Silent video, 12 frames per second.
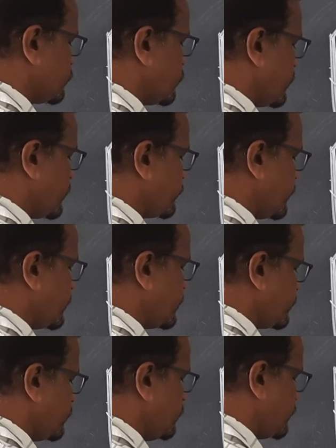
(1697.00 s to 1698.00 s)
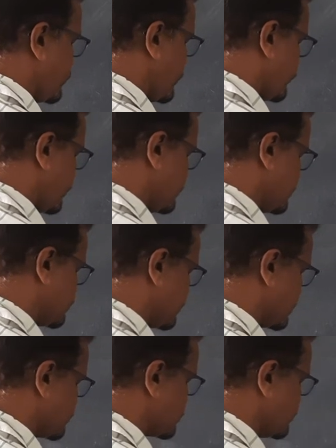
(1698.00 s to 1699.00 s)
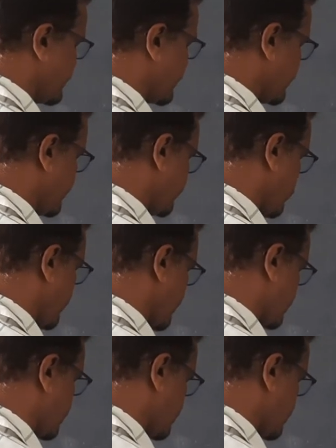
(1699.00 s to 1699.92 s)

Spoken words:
0.1 into 0.1. This becomes the magnetic moment